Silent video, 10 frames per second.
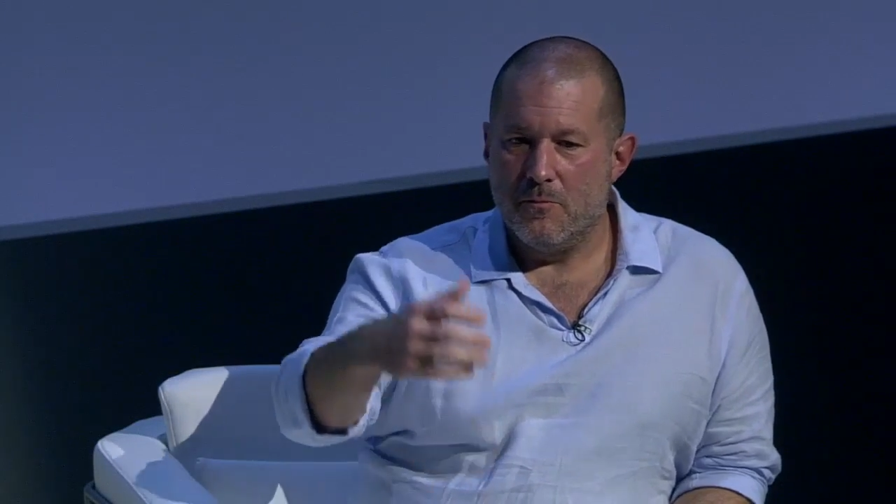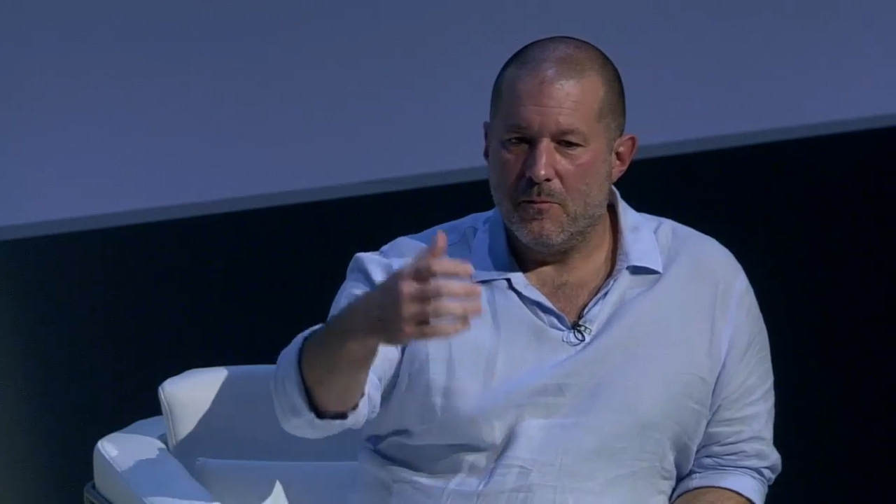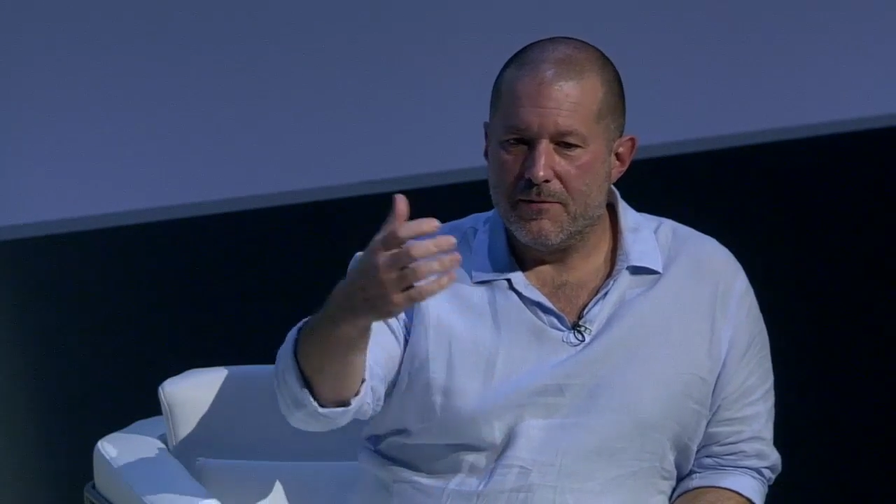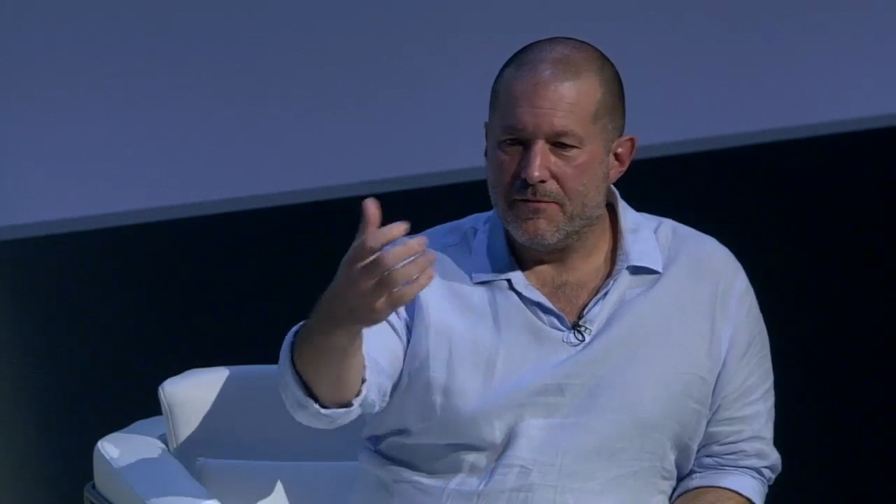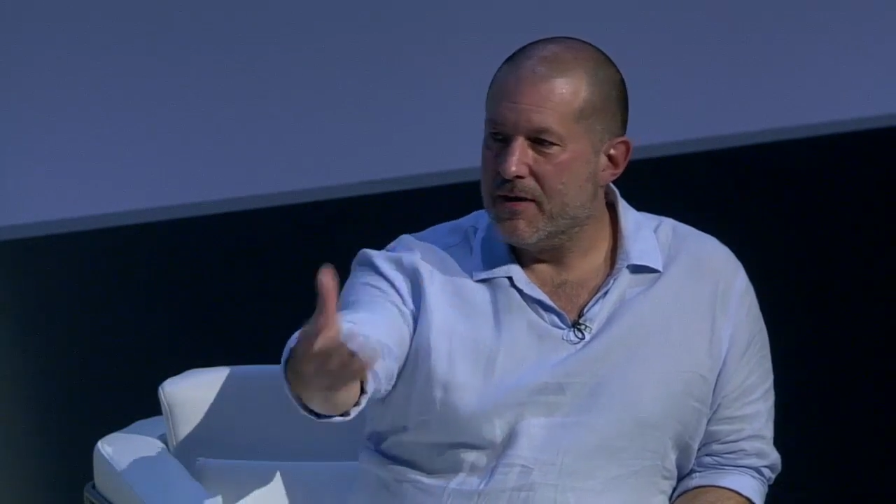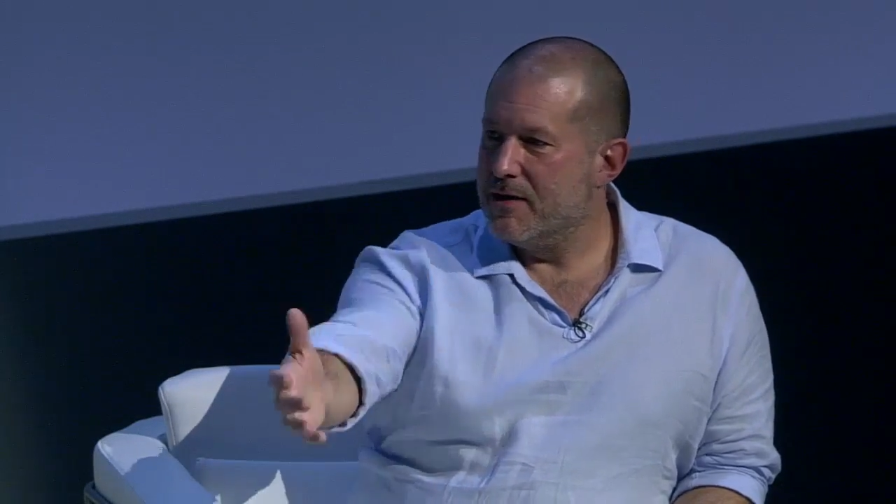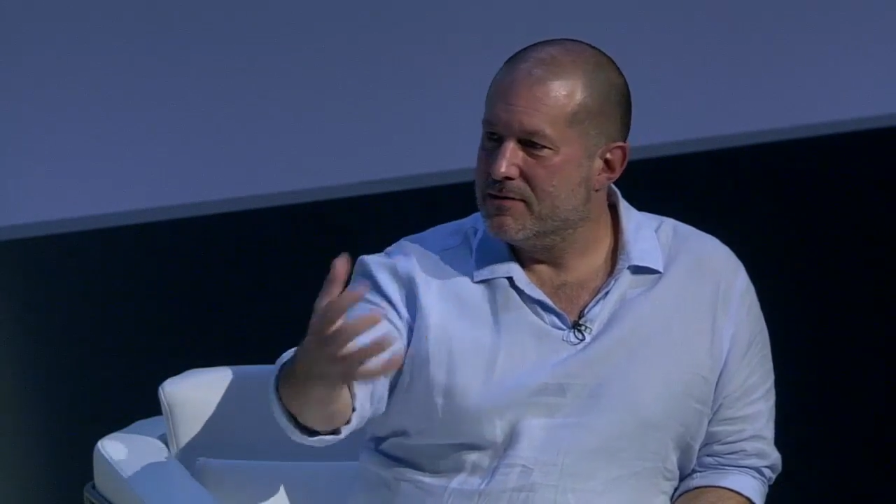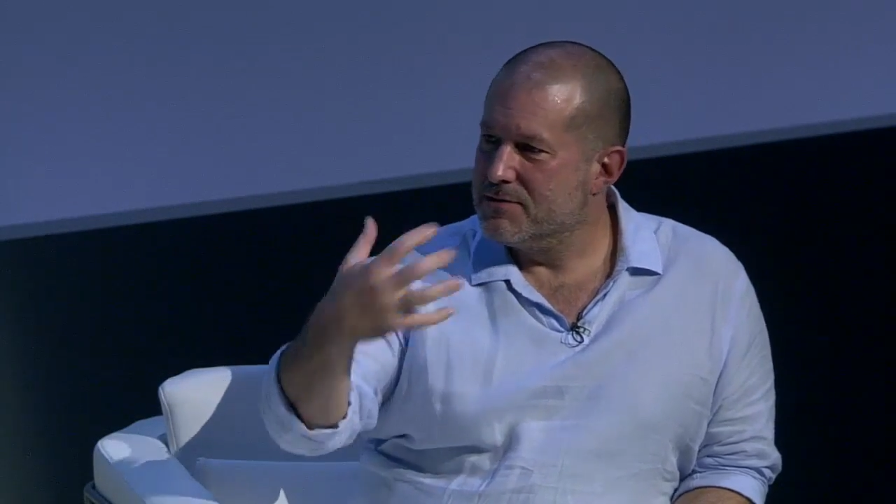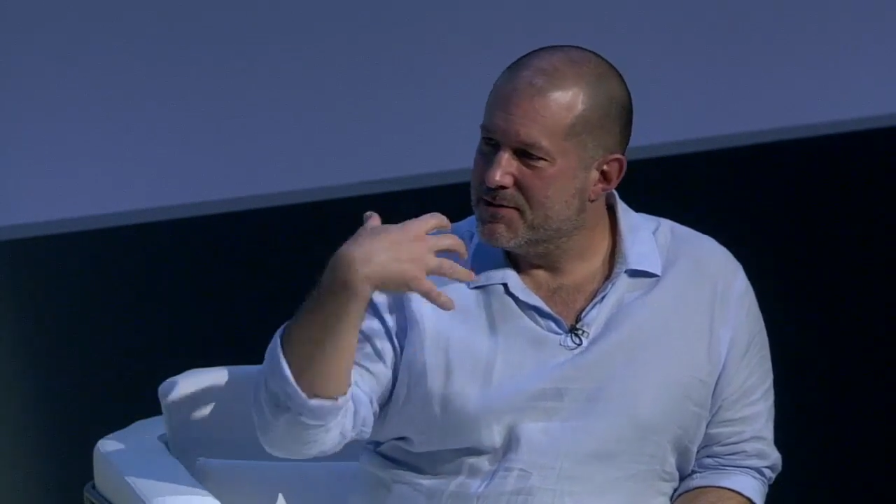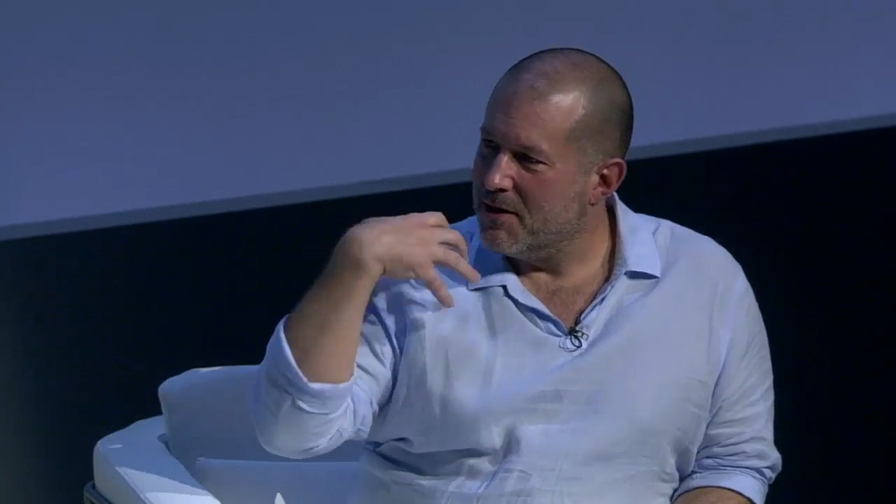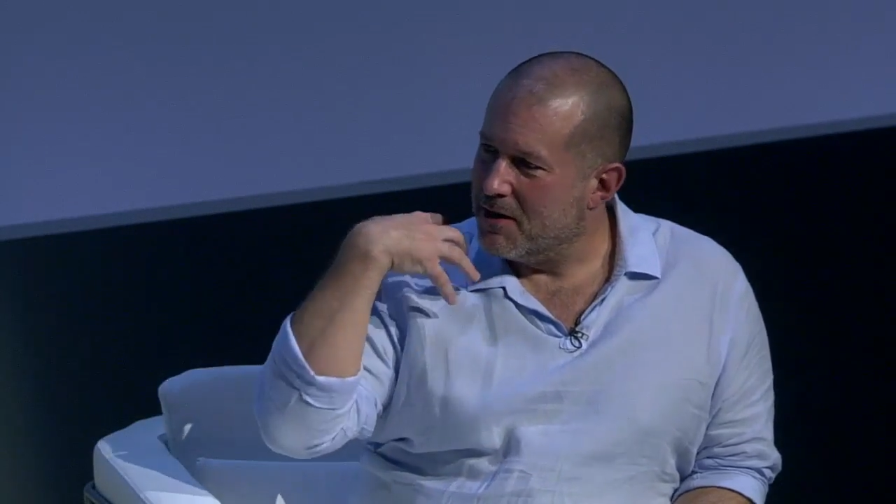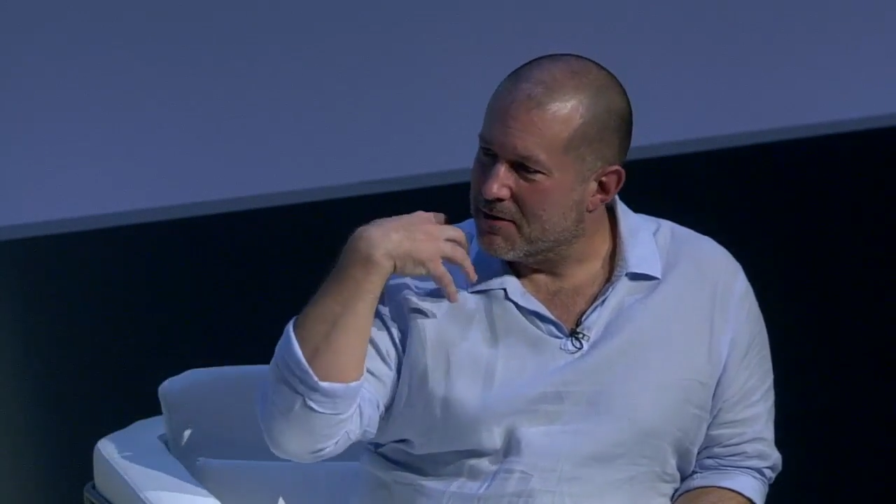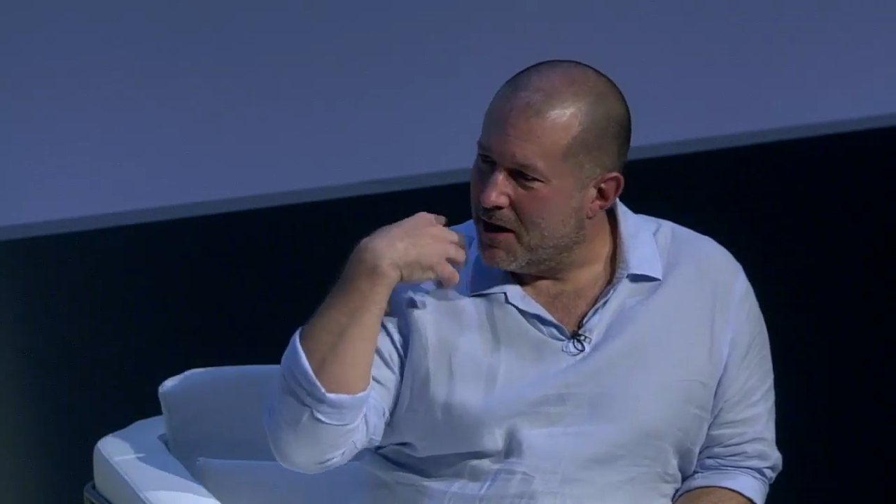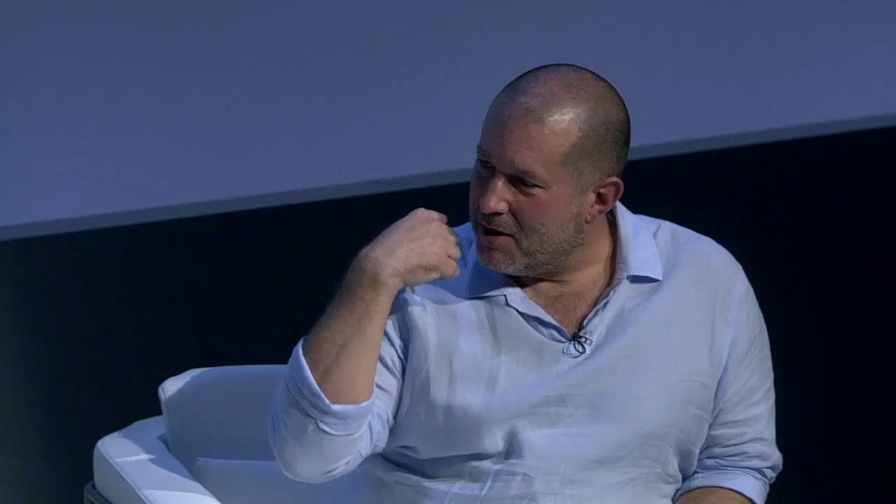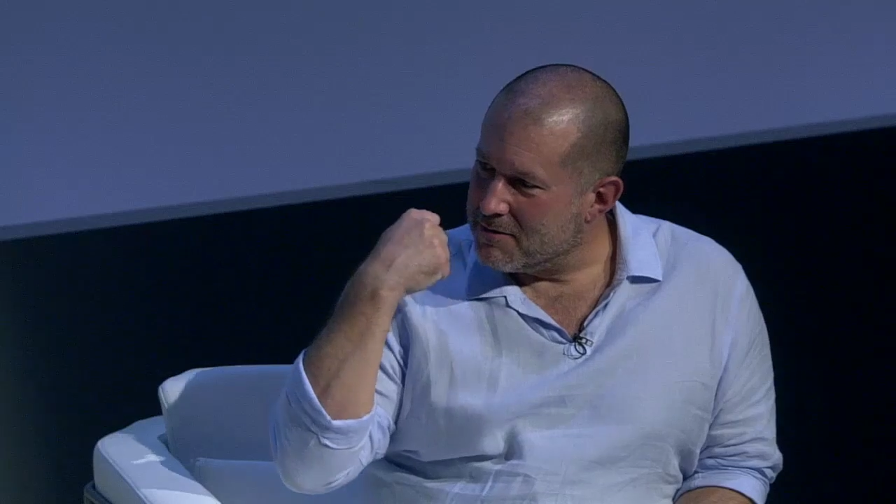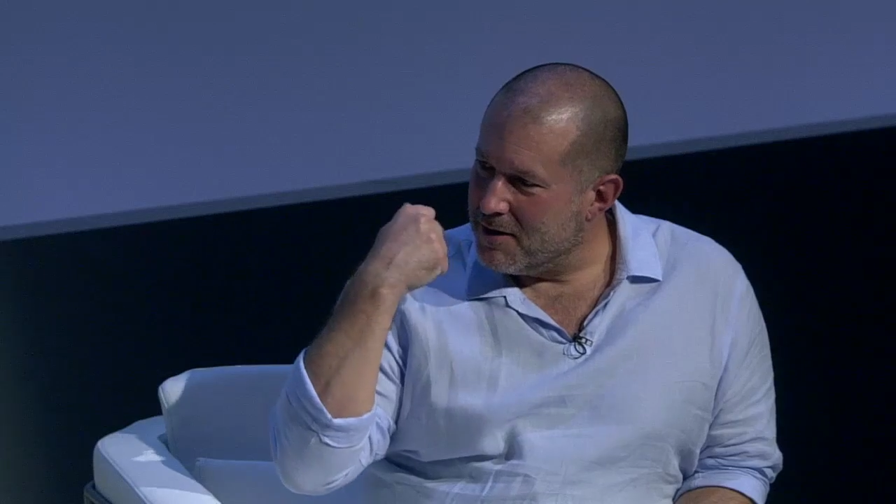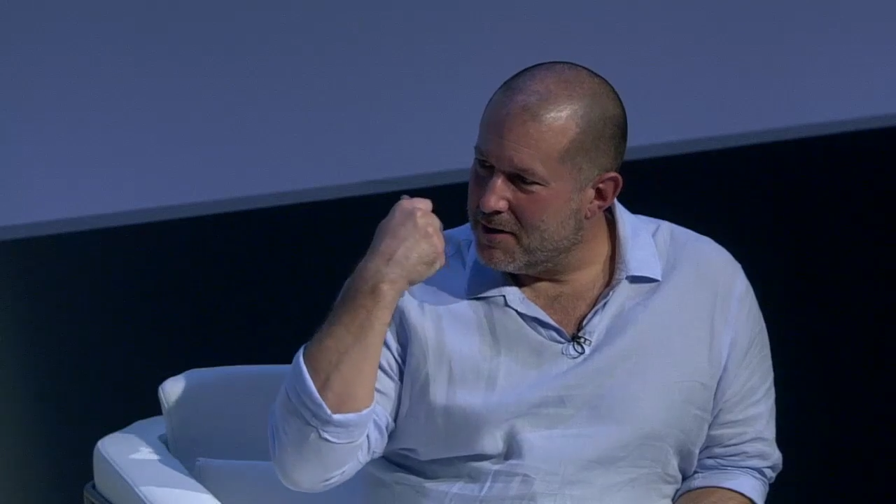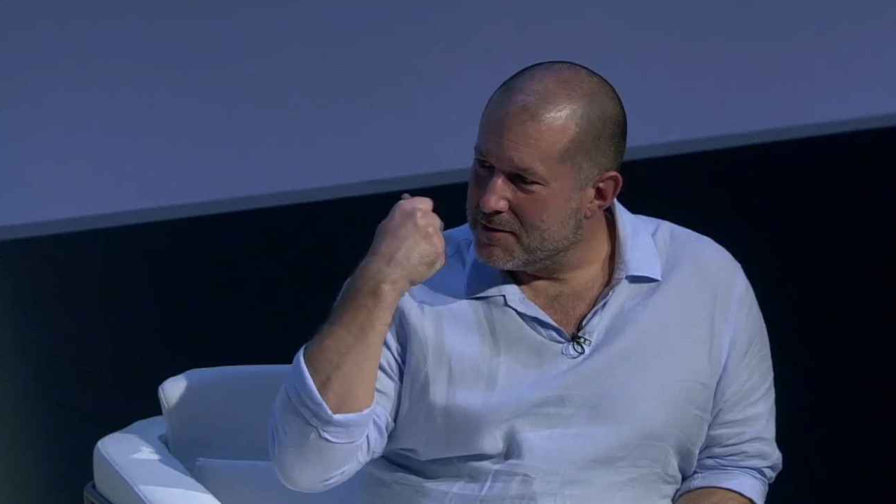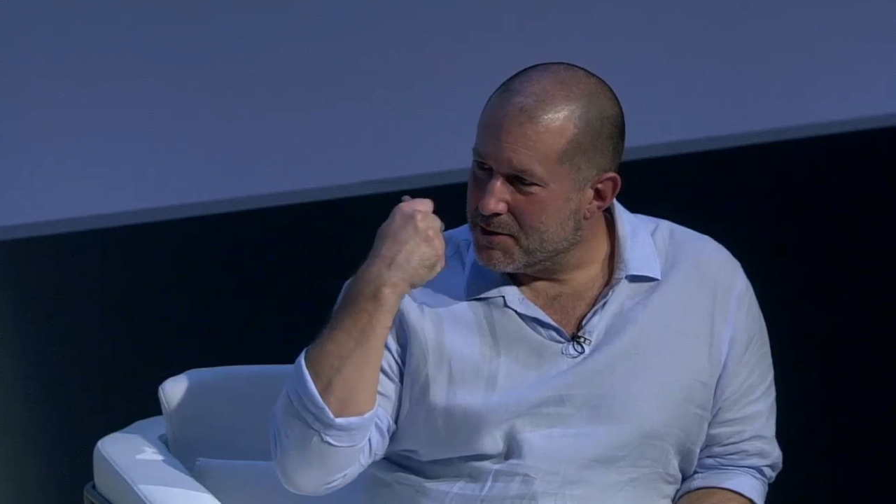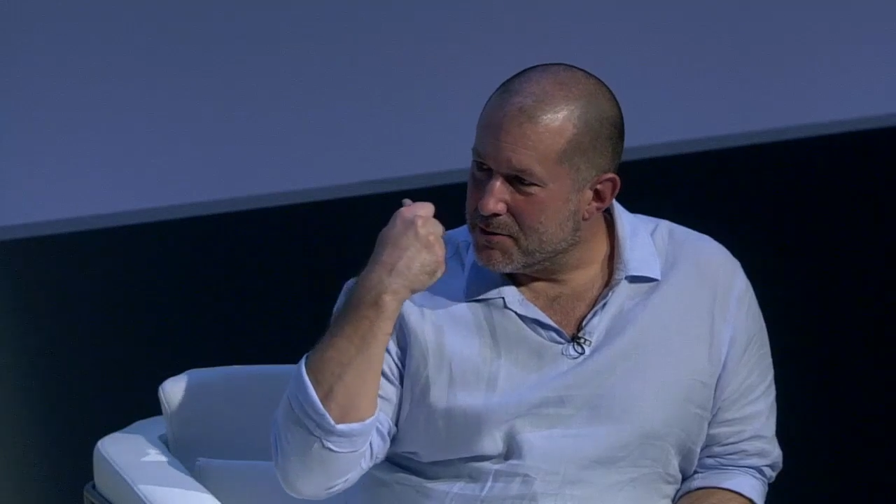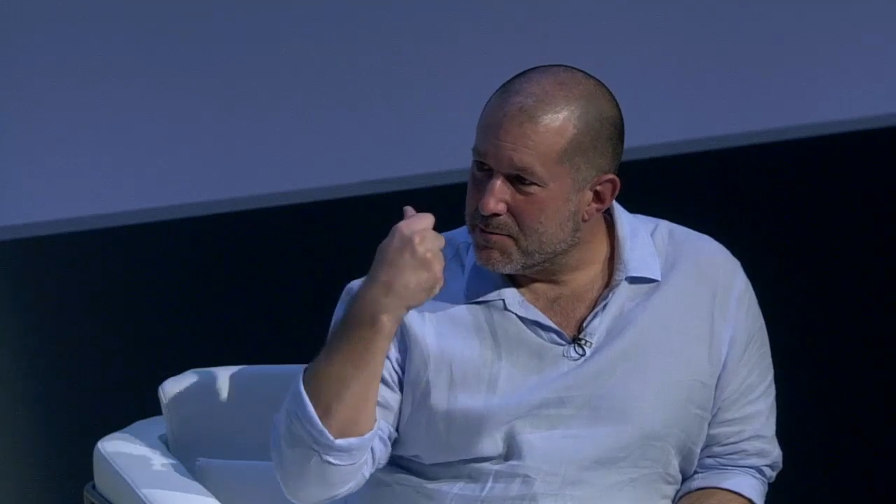my friends, our, you know,